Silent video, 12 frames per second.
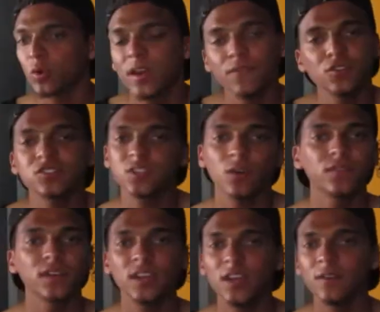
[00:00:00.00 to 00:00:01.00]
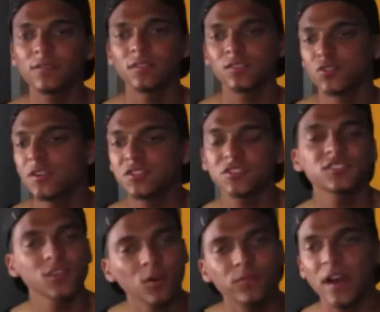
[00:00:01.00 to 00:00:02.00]
Give yourself a gift. Treat
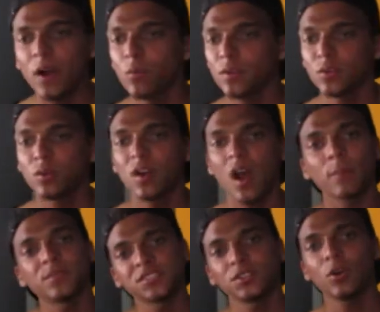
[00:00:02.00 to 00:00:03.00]
yourself out when you accomplish a